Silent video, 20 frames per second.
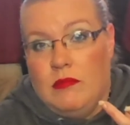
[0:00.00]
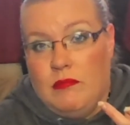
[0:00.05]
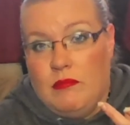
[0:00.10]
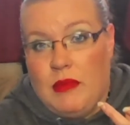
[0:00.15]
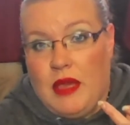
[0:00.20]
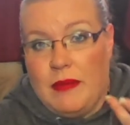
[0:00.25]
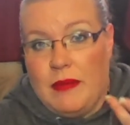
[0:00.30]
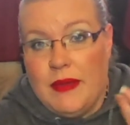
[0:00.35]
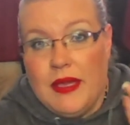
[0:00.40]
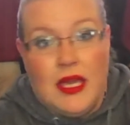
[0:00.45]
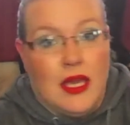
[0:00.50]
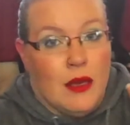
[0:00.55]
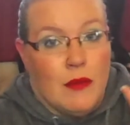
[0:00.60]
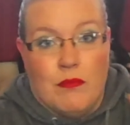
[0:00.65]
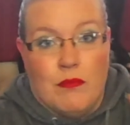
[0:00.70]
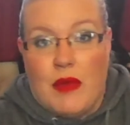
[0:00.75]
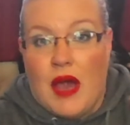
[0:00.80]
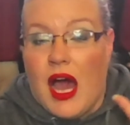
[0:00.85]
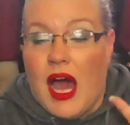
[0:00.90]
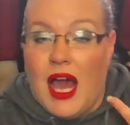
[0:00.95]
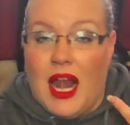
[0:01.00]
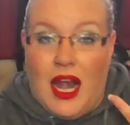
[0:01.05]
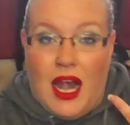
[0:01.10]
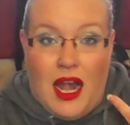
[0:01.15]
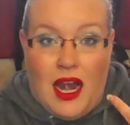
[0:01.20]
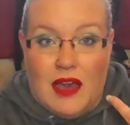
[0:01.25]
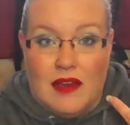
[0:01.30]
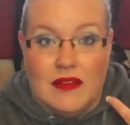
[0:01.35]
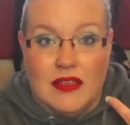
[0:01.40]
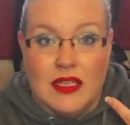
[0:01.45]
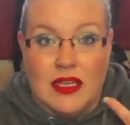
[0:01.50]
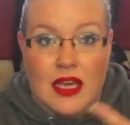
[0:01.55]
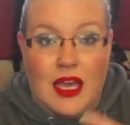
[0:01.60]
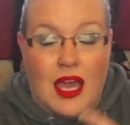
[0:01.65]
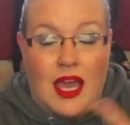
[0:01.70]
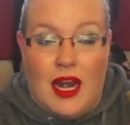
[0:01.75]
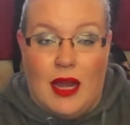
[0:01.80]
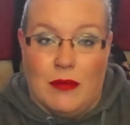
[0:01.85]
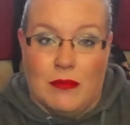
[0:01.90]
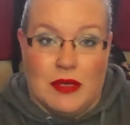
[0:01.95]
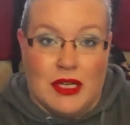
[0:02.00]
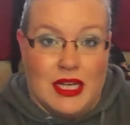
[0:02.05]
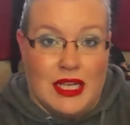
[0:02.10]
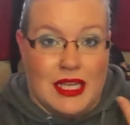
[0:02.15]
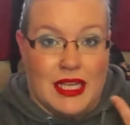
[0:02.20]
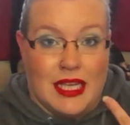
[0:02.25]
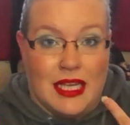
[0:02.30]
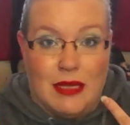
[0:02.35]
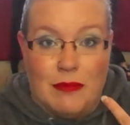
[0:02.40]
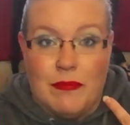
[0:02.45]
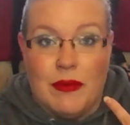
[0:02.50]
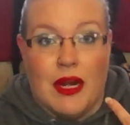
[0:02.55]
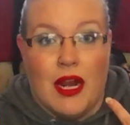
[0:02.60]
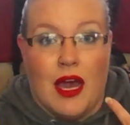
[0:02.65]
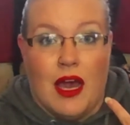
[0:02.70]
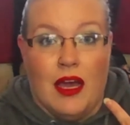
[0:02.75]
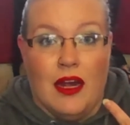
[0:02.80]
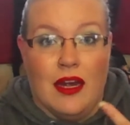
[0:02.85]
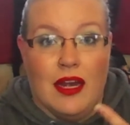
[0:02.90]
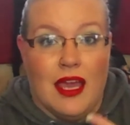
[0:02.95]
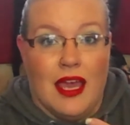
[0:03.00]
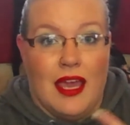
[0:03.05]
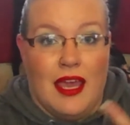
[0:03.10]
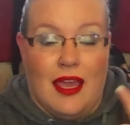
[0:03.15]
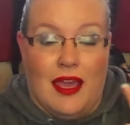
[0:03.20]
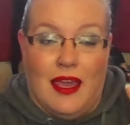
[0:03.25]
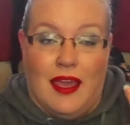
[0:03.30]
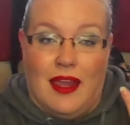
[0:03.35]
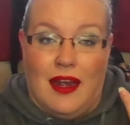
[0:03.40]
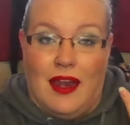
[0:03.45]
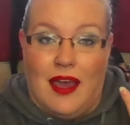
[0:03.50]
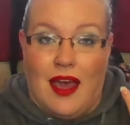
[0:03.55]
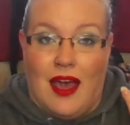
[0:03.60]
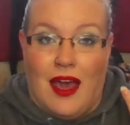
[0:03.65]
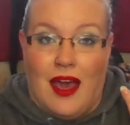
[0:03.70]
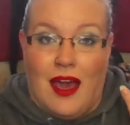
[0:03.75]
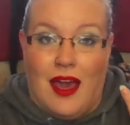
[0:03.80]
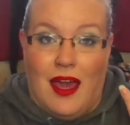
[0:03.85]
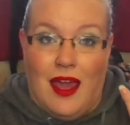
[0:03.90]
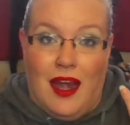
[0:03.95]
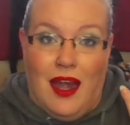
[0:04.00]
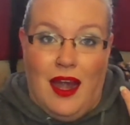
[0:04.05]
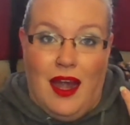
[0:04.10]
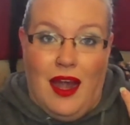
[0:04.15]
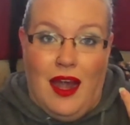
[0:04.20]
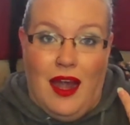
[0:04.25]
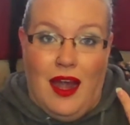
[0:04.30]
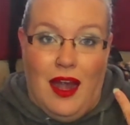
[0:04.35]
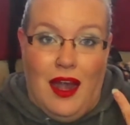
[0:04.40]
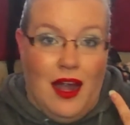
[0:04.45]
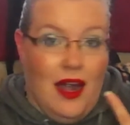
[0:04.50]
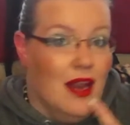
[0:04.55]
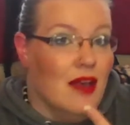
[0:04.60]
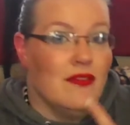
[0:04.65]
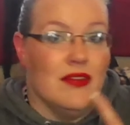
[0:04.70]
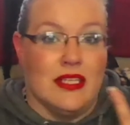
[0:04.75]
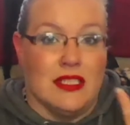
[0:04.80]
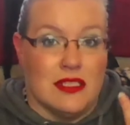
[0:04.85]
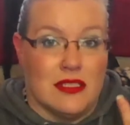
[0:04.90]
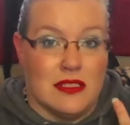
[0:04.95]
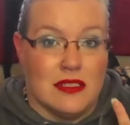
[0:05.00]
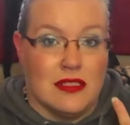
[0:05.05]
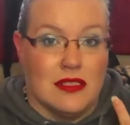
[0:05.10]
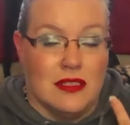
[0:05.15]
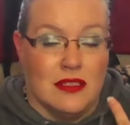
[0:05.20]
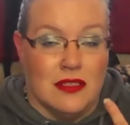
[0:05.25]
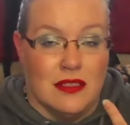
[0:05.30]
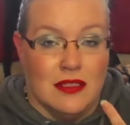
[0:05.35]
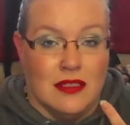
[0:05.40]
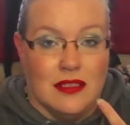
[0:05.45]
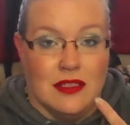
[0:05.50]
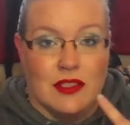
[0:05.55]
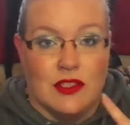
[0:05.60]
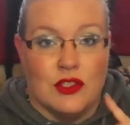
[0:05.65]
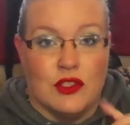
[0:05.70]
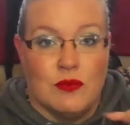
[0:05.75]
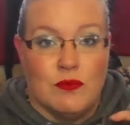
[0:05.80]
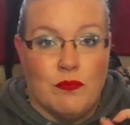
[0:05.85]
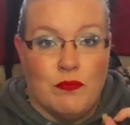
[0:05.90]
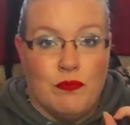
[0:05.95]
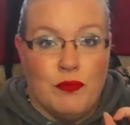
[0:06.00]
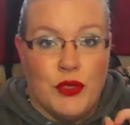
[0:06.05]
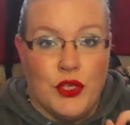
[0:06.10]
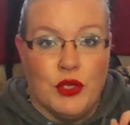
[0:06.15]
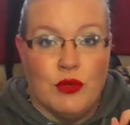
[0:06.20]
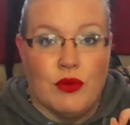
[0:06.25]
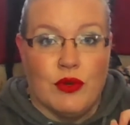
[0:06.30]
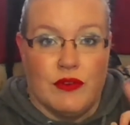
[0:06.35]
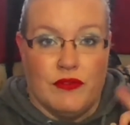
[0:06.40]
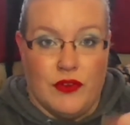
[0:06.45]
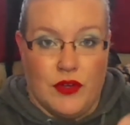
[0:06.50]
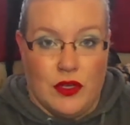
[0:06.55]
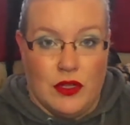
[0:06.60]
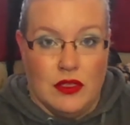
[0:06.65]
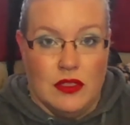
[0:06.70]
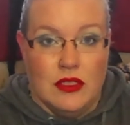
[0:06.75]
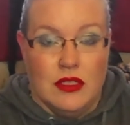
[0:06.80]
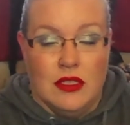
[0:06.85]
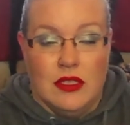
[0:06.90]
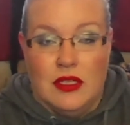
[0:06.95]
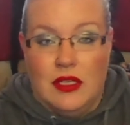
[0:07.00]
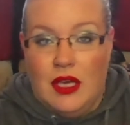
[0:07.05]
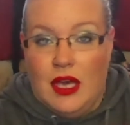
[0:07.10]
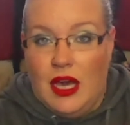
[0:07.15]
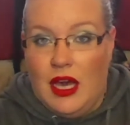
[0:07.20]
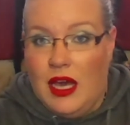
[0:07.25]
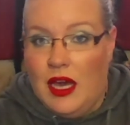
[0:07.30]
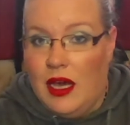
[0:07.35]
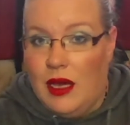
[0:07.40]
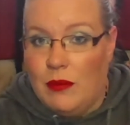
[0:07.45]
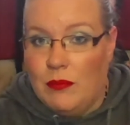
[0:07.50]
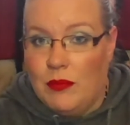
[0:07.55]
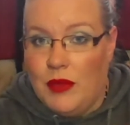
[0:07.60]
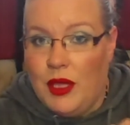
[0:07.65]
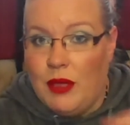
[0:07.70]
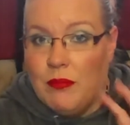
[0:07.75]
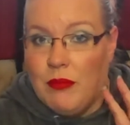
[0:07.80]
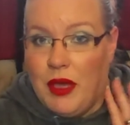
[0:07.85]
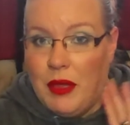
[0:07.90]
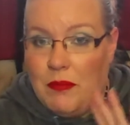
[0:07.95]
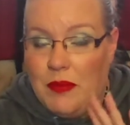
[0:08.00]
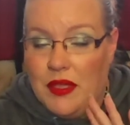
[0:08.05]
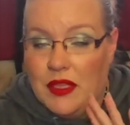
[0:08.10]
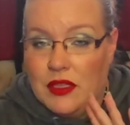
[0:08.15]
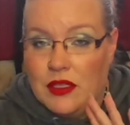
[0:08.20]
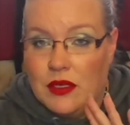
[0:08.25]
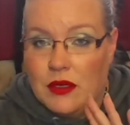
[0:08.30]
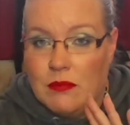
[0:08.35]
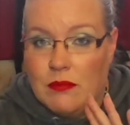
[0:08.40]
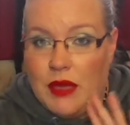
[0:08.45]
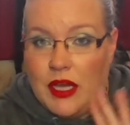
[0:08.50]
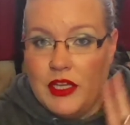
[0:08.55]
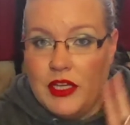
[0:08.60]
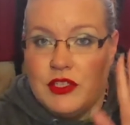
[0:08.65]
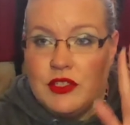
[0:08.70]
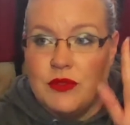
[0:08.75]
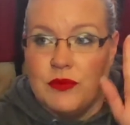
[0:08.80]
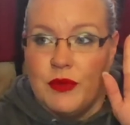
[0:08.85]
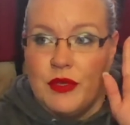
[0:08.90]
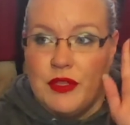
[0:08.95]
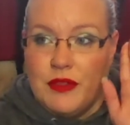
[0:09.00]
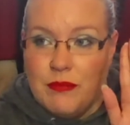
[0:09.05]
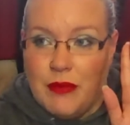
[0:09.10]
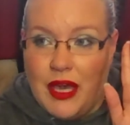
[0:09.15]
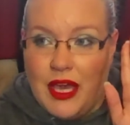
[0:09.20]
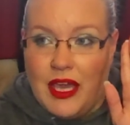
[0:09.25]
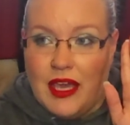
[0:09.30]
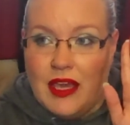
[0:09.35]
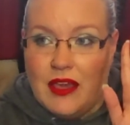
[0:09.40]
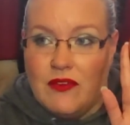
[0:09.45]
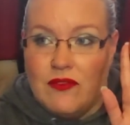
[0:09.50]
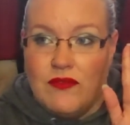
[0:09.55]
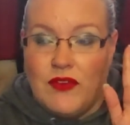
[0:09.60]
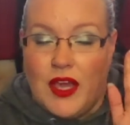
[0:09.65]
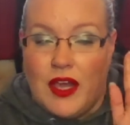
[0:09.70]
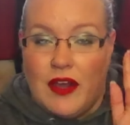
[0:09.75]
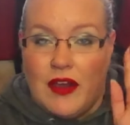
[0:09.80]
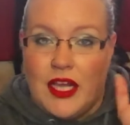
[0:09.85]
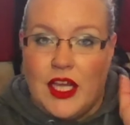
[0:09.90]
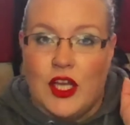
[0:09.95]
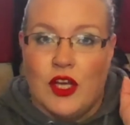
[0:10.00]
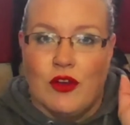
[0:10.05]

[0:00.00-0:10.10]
maybe. I love it, and I'm going to keep it on, and I love it. Beautiful. Um, it might be a little much with my very